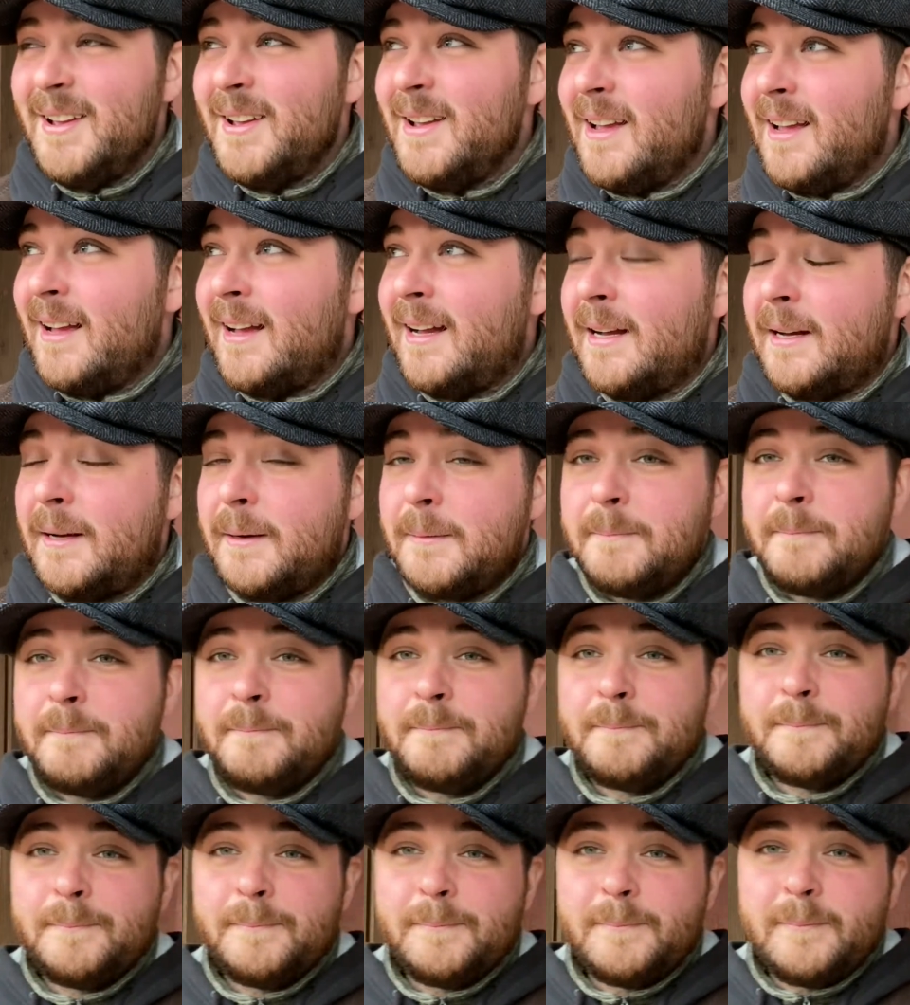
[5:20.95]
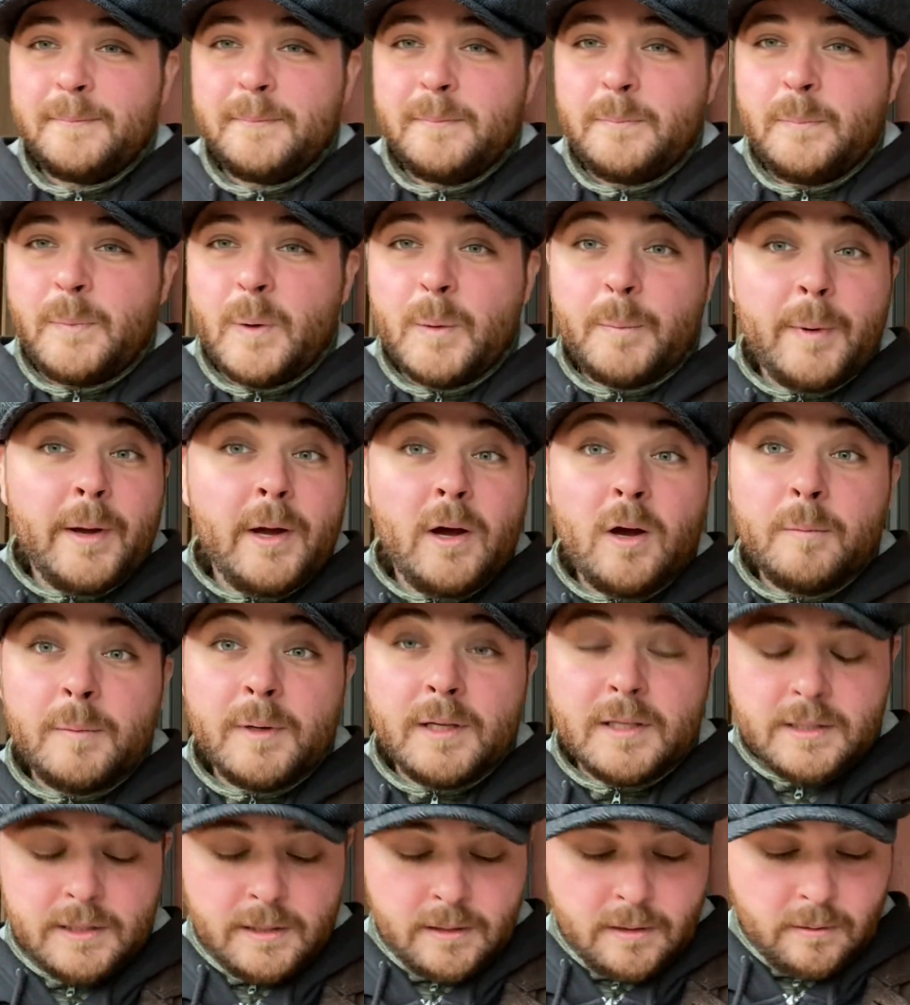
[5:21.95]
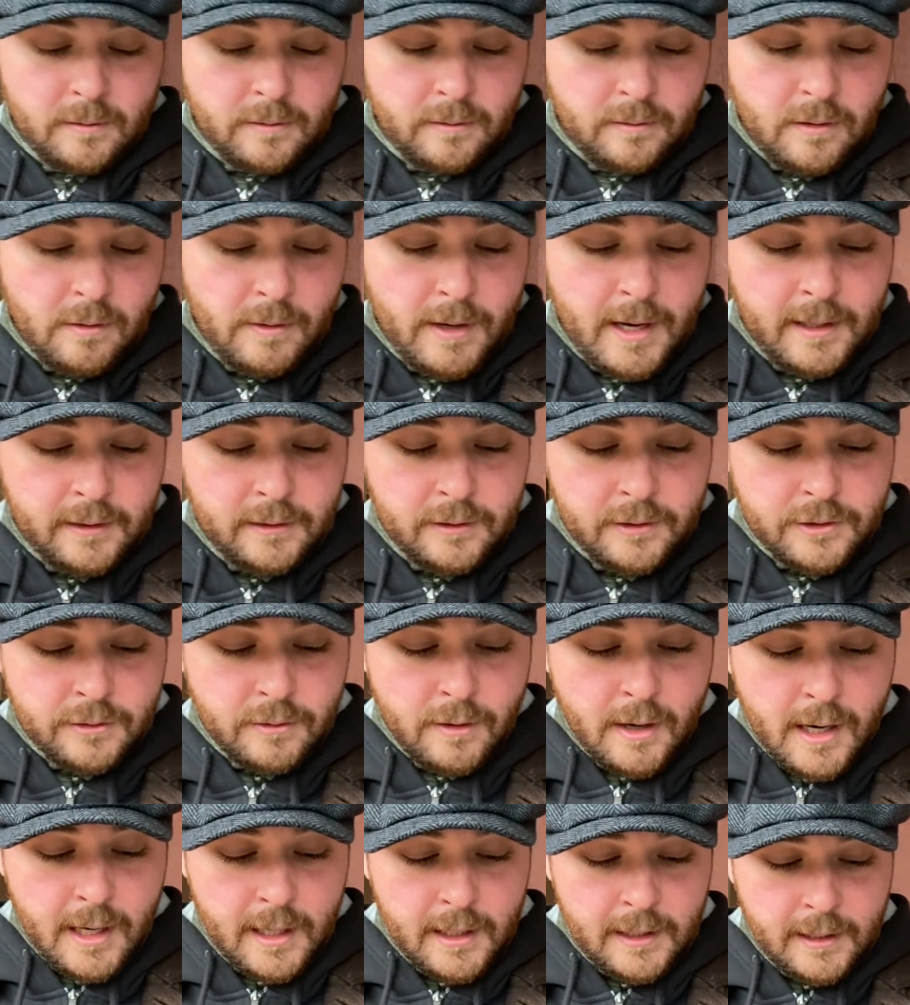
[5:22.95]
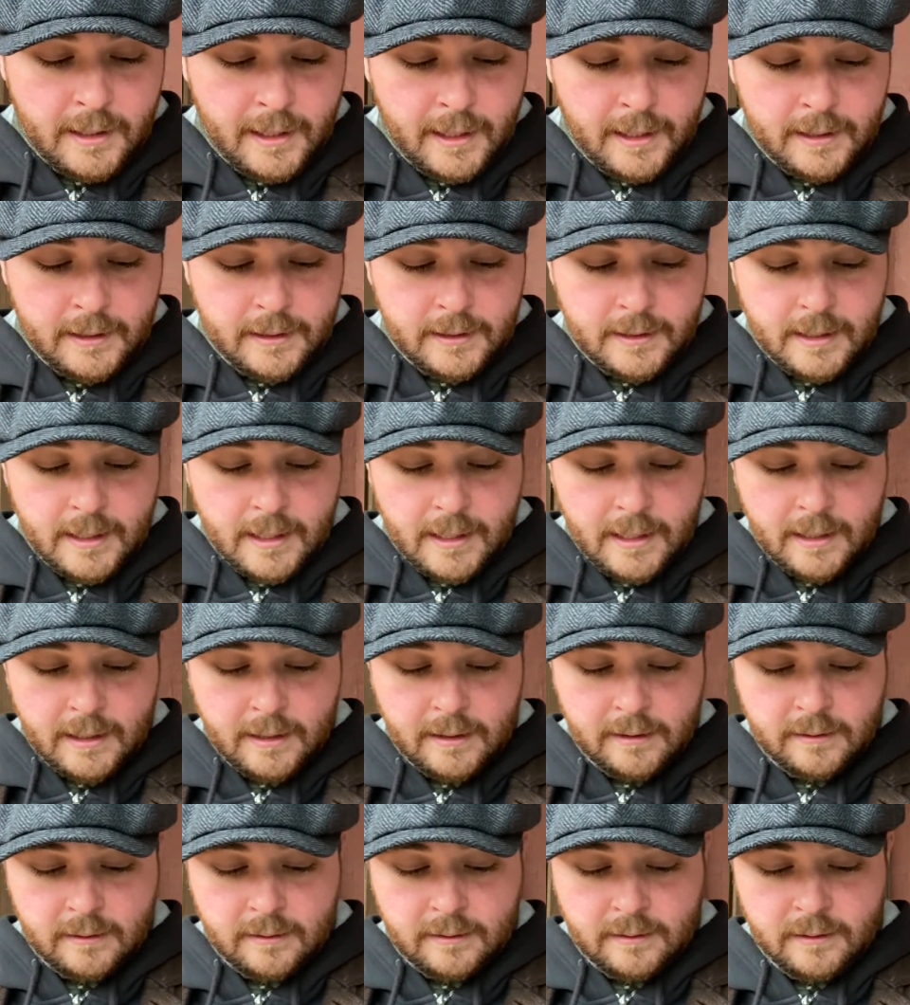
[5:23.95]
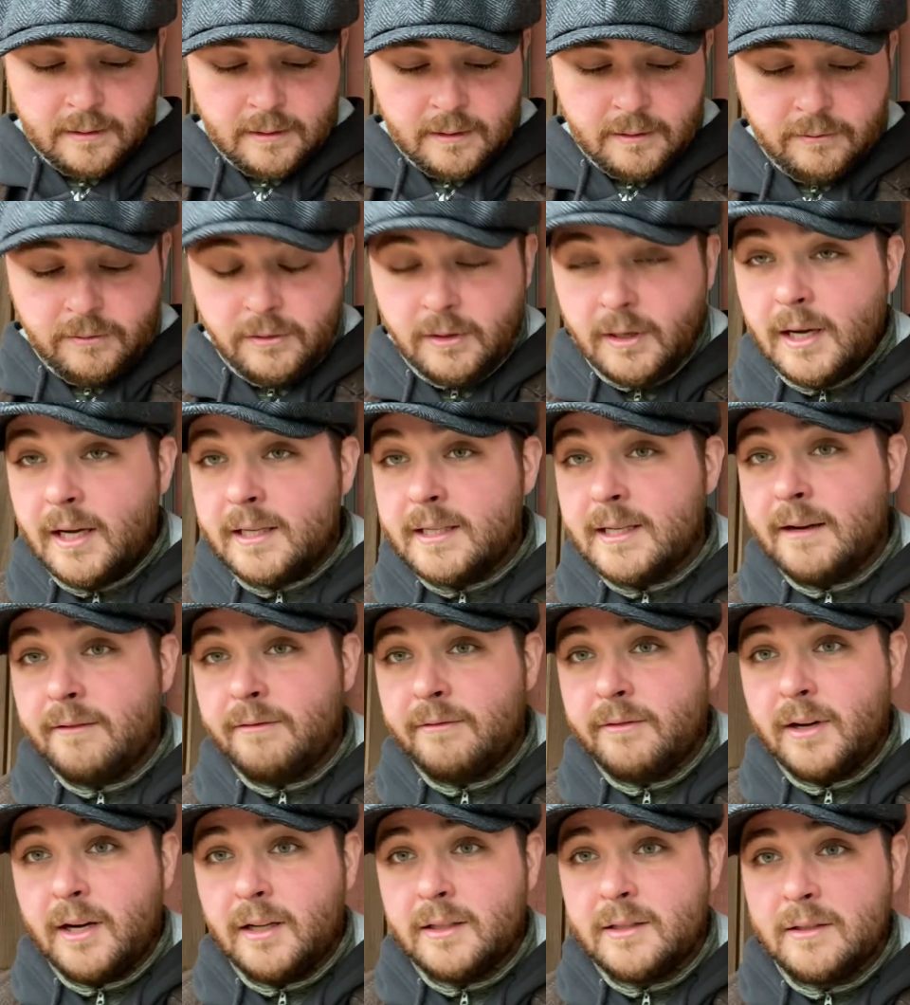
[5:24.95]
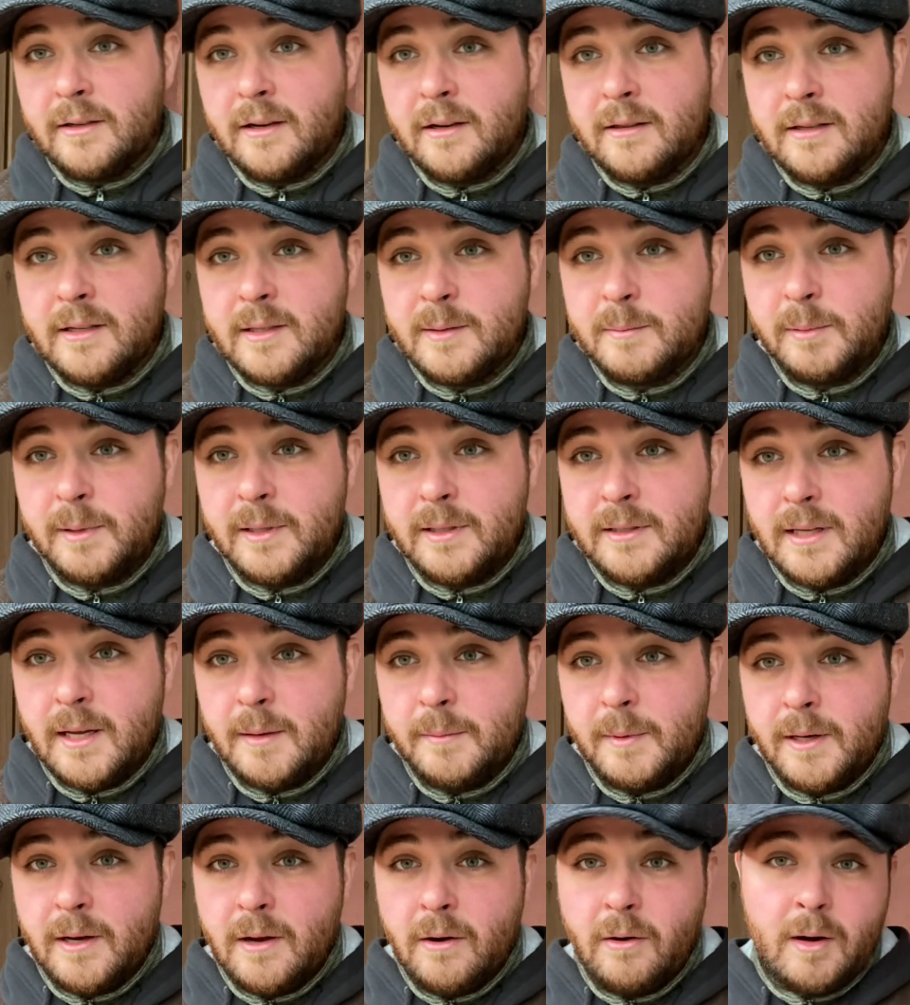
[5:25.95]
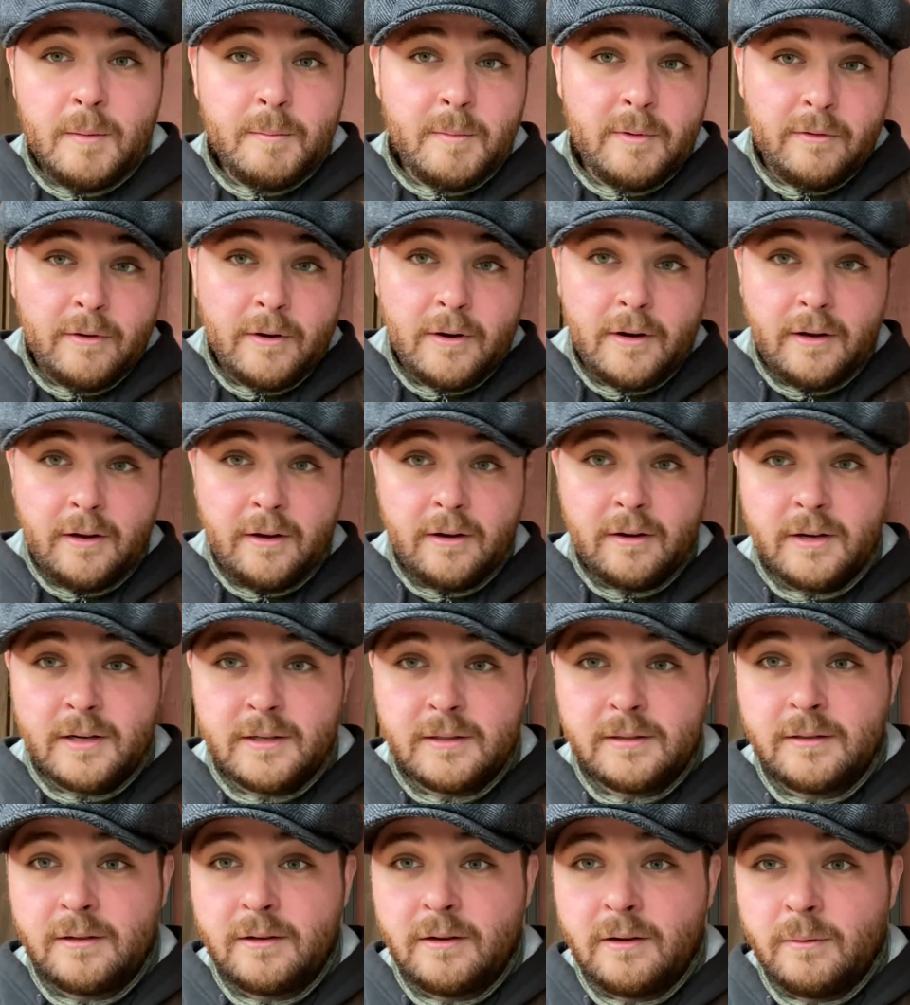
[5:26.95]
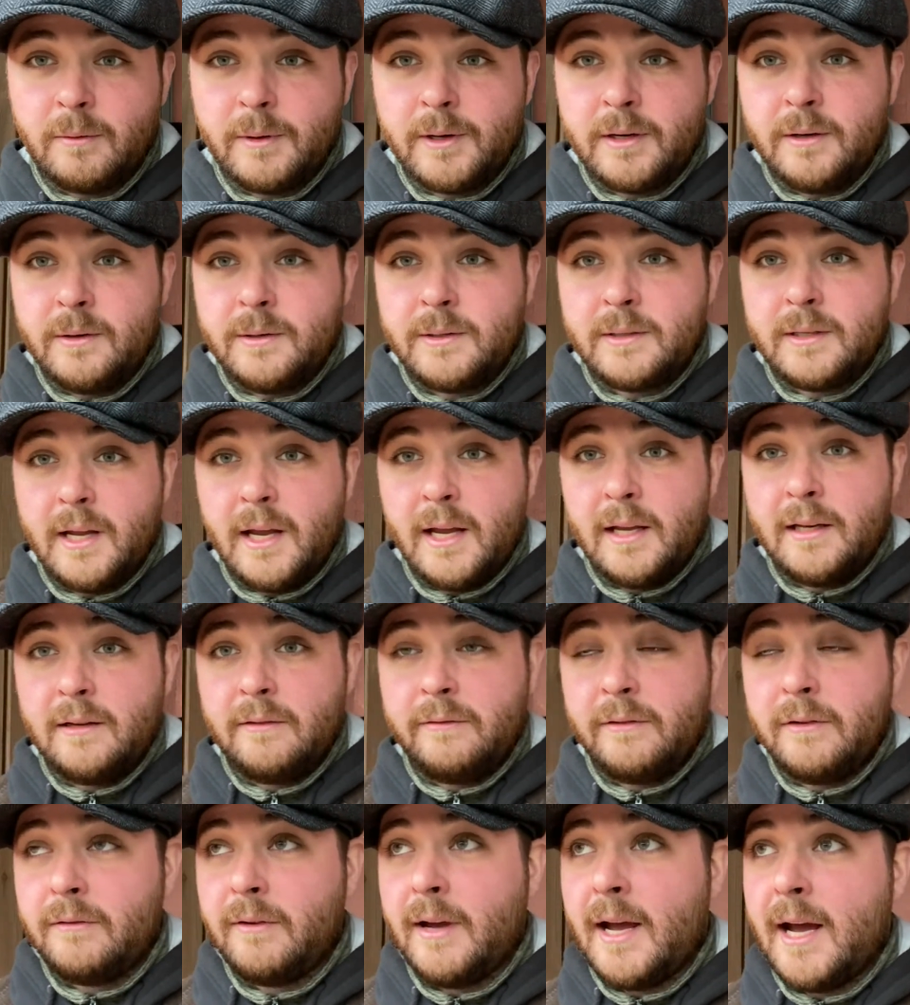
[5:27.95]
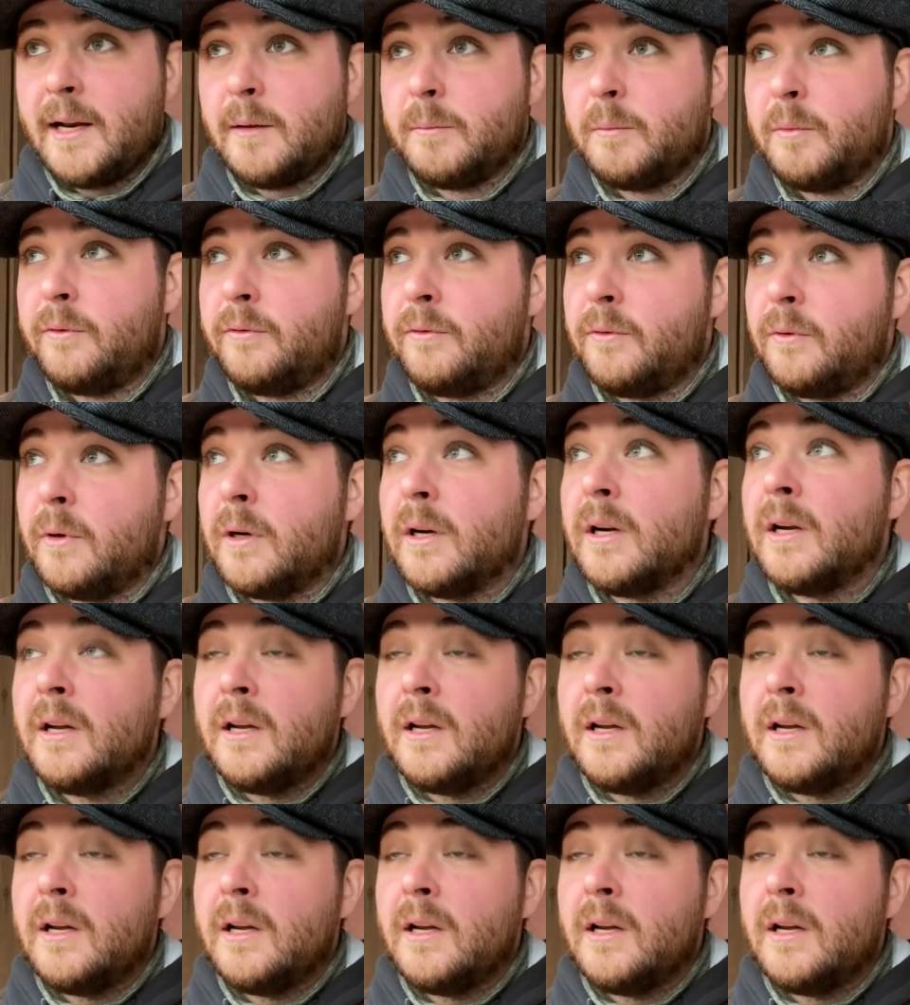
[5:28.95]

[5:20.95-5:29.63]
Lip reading: But by all means, you know, go ahead and try it, and if you guys have thoughts on this, please let me know. I'd be very curious to know where you stand if you've had it before.